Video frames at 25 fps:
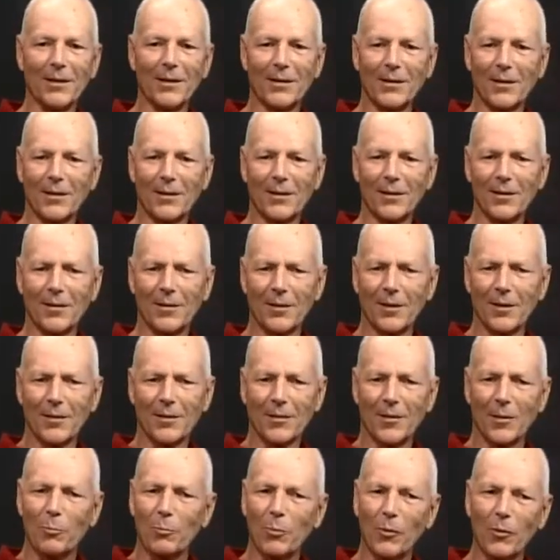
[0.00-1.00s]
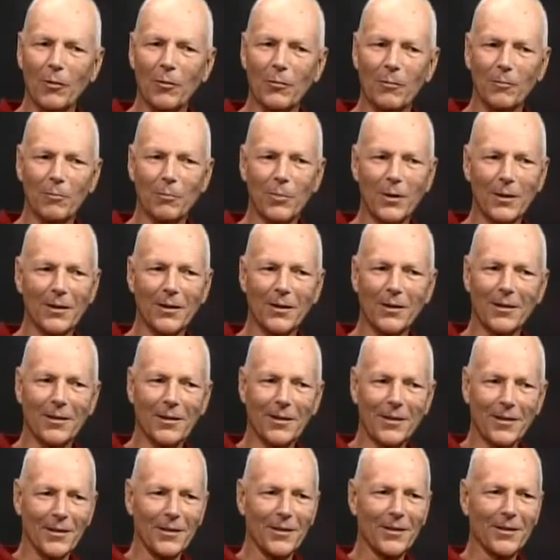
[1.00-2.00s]
it's simple, but
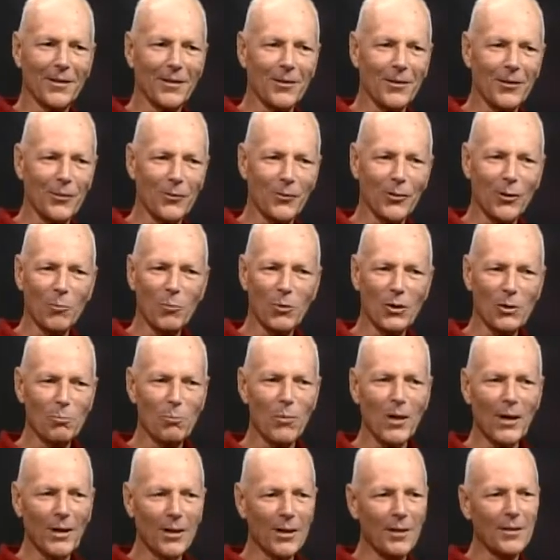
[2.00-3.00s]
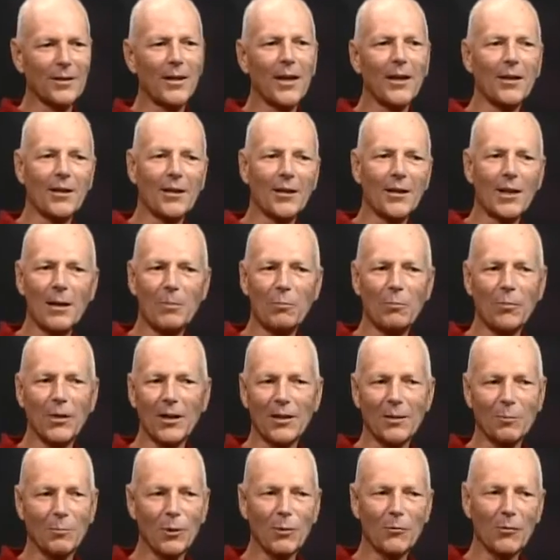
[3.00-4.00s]
there's so much money at stake to keep
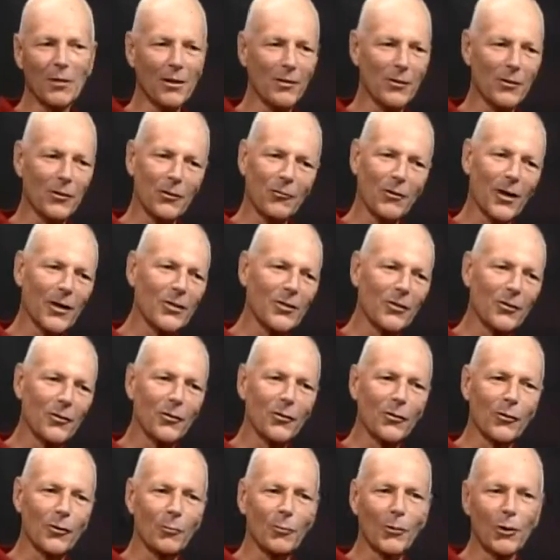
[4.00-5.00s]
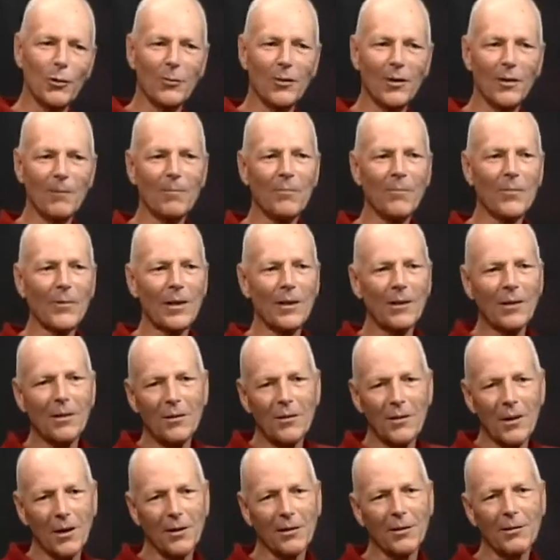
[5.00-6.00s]
things moving in the direction that they're moving
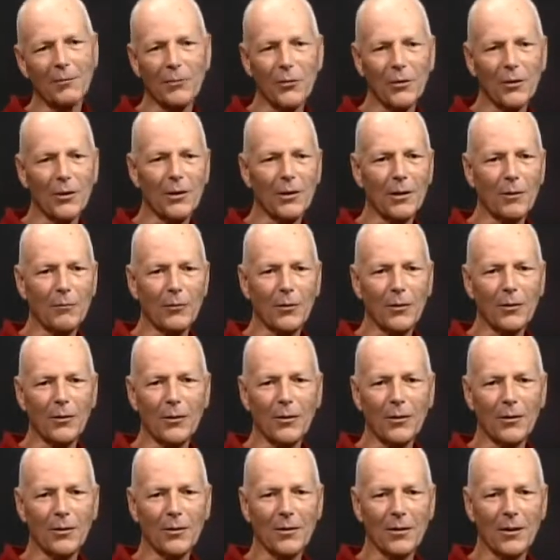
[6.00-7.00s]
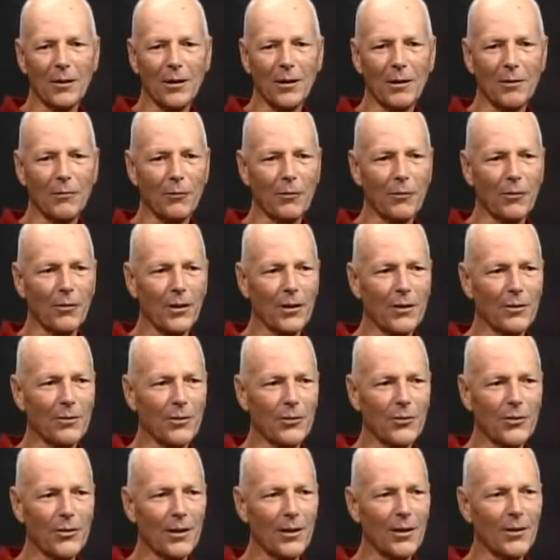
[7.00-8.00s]
that it's very difficult for things to
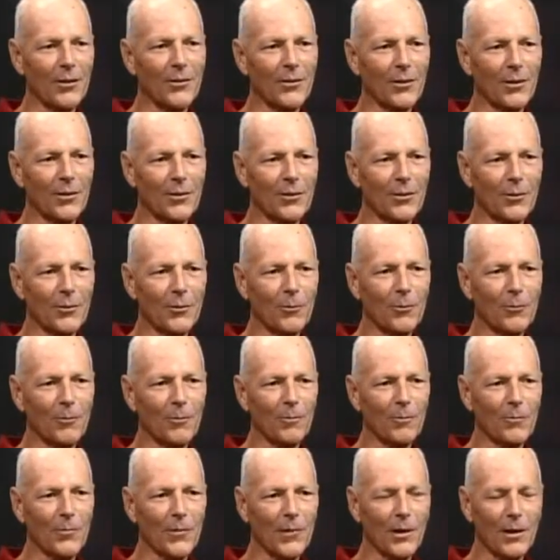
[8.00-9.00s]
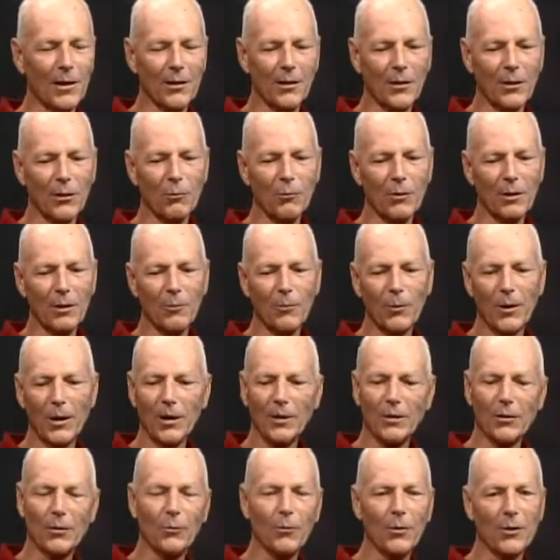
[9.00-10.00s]
change. And so the only way
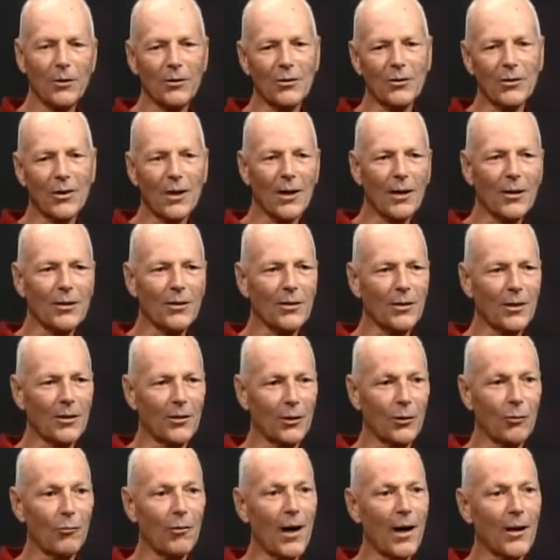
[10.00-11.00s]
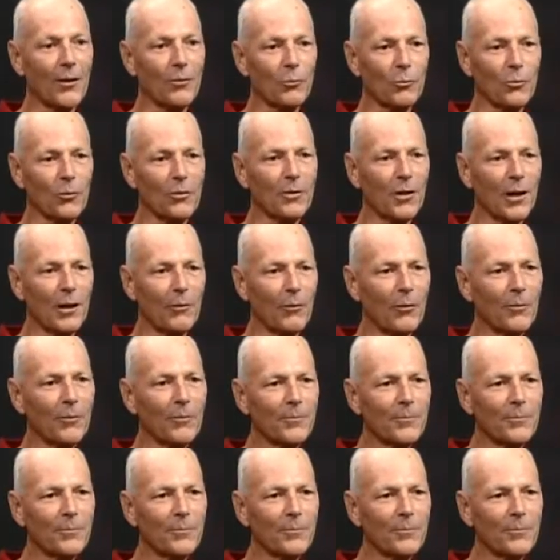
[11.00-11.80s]
it's going to change is at the grassroots level.